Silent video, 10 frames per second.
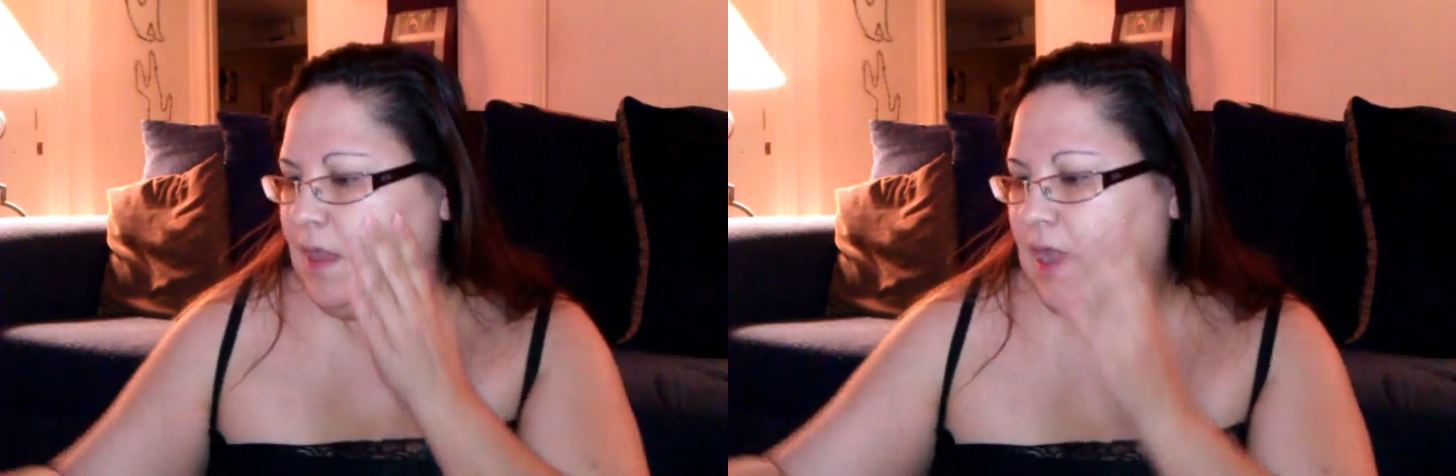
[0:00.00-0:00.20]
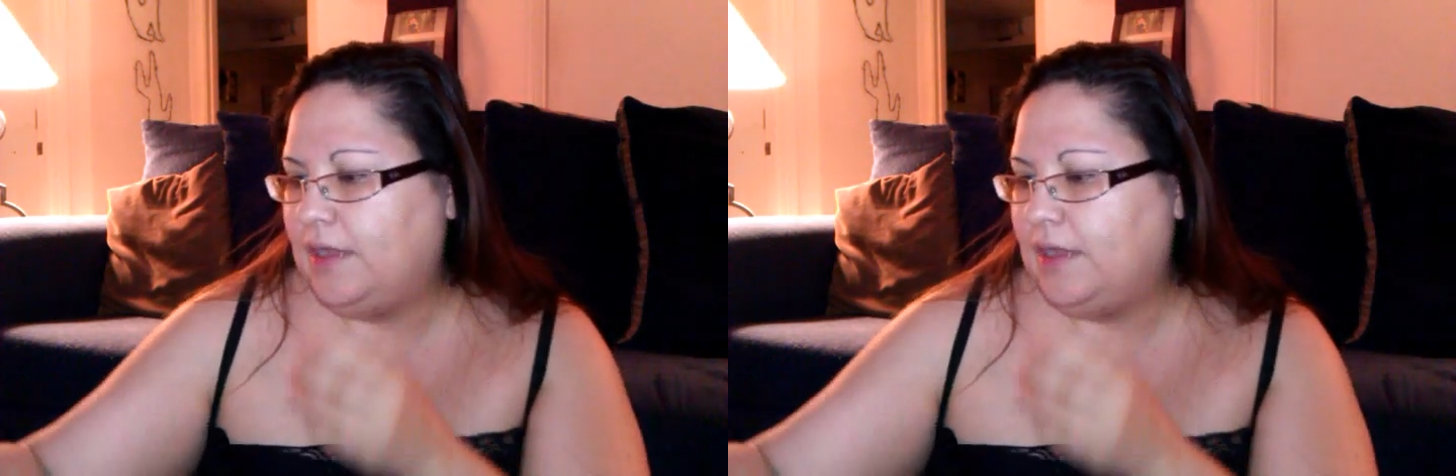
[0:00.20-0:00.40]

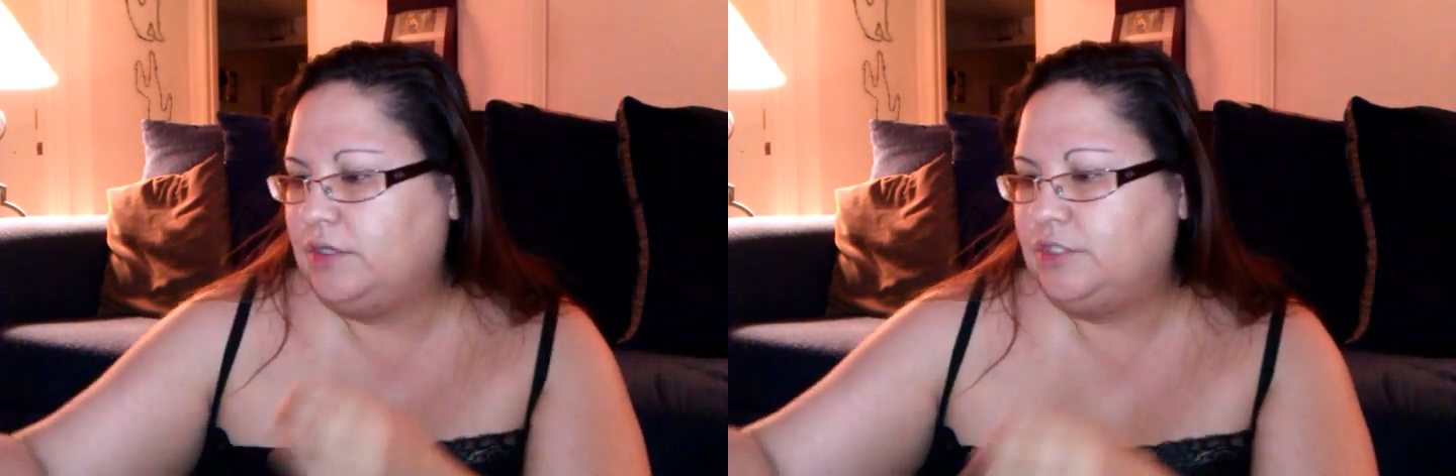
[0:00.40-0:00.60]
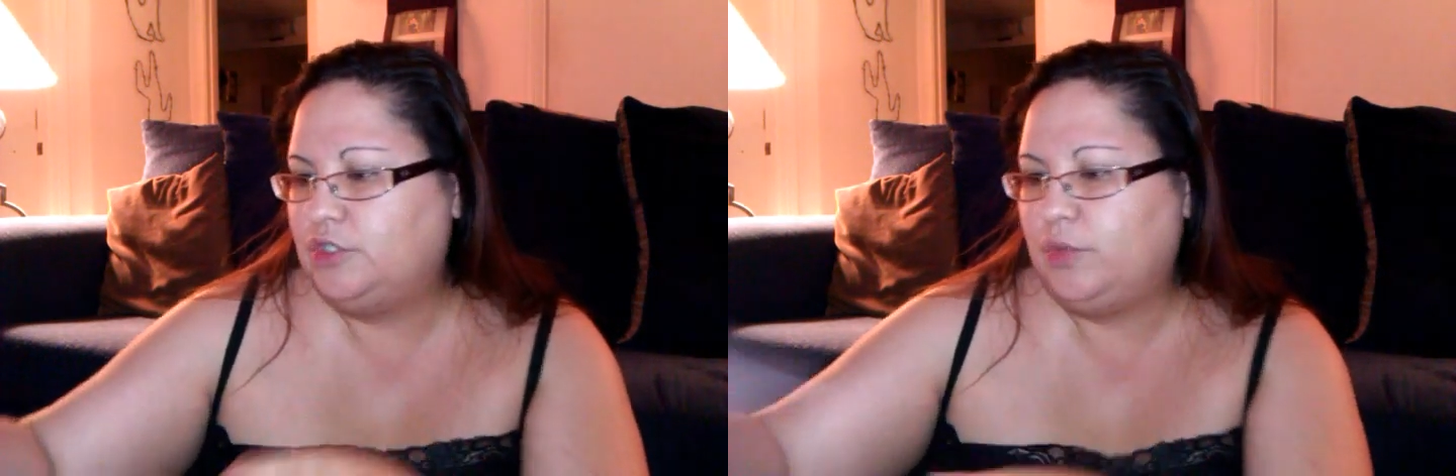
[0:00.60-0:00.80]
I
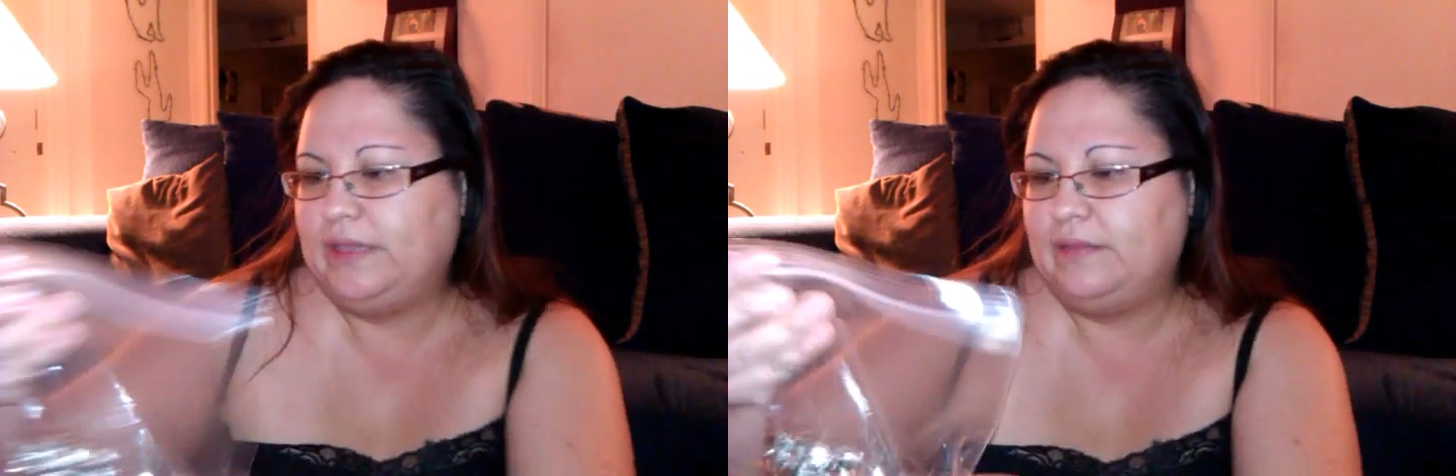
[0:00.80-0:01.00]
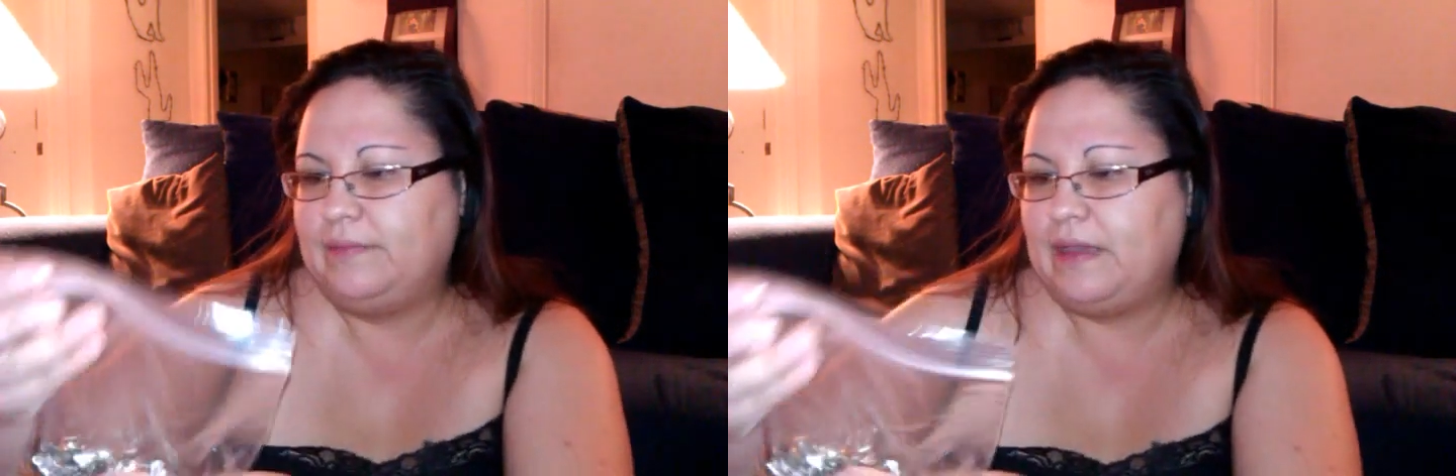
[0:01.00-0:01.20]
could tweak
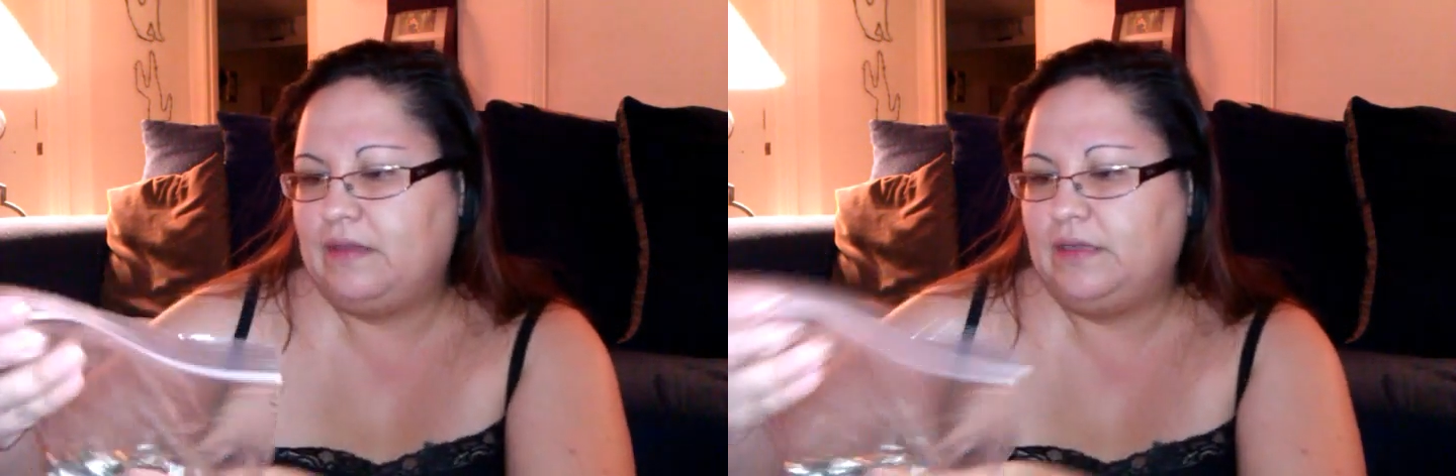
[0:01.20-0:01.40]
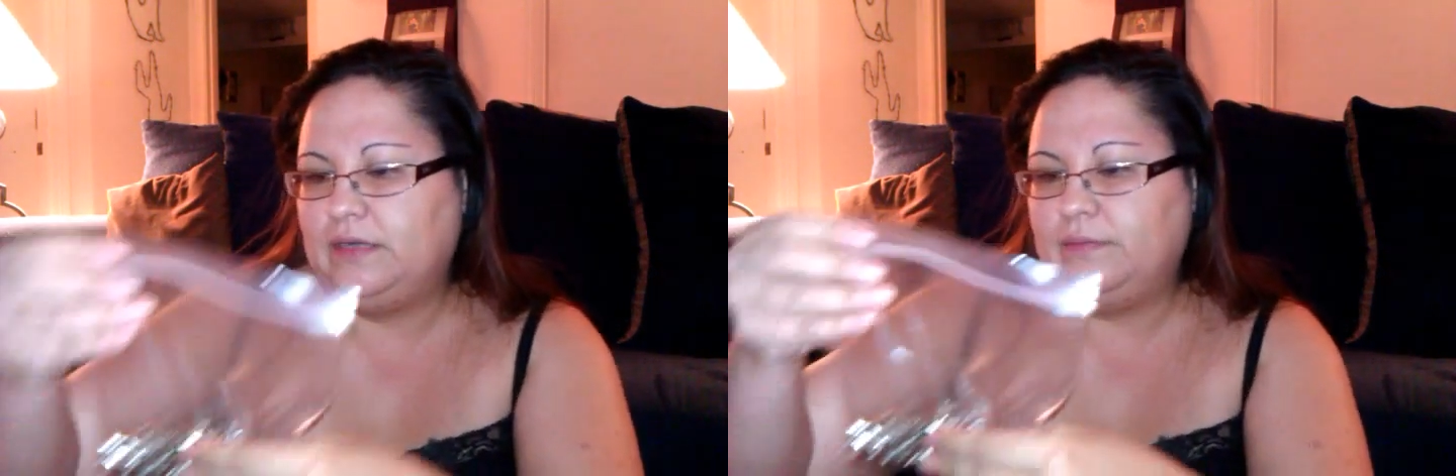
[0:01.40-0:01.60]
them out
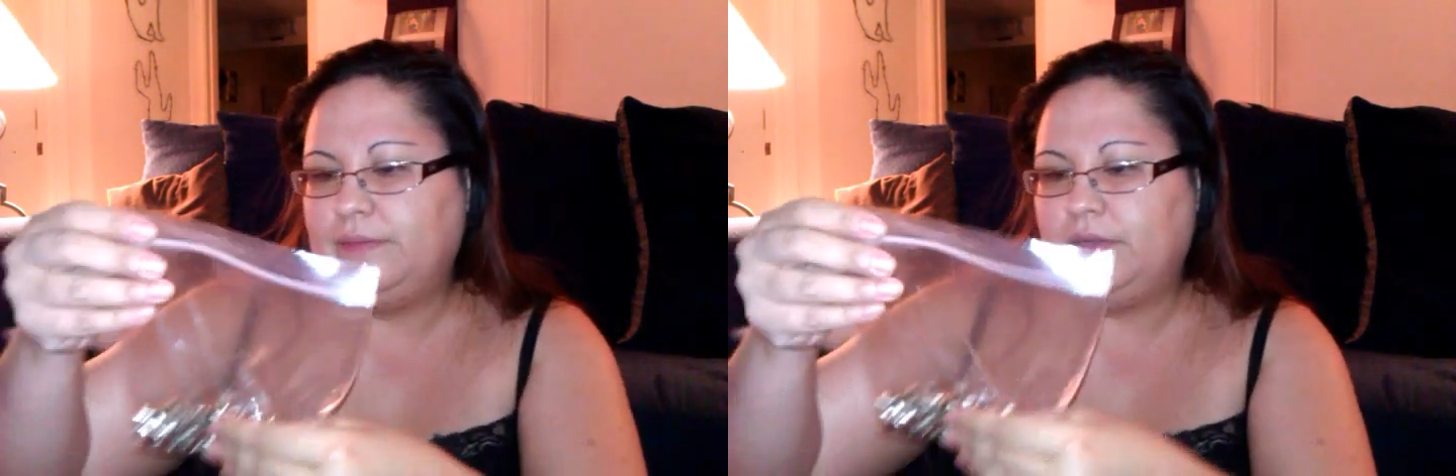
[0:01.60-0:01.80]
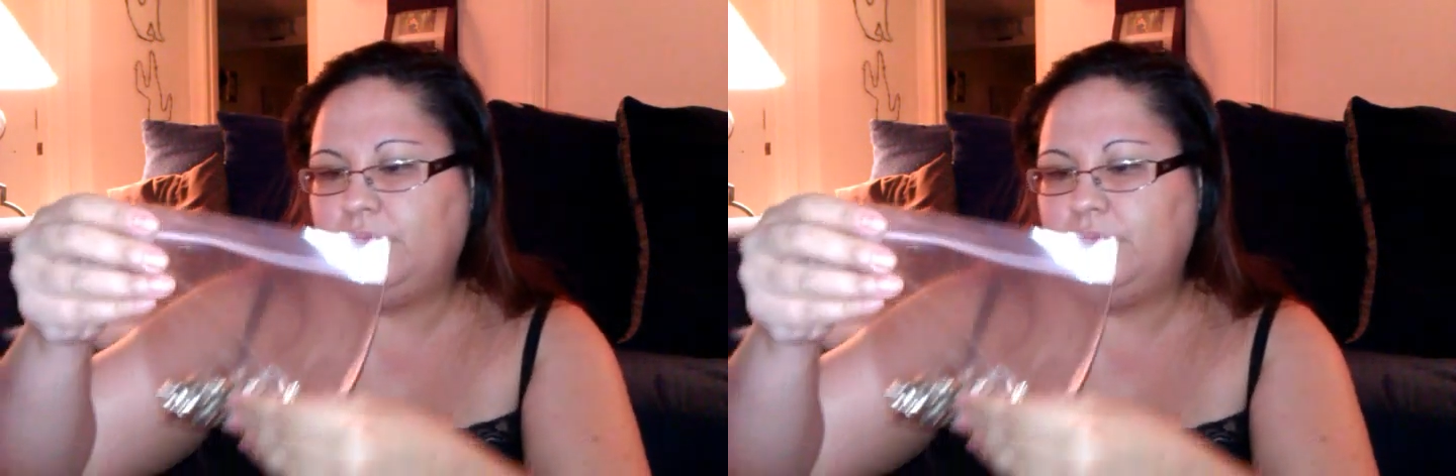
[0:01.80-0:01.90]
a little bit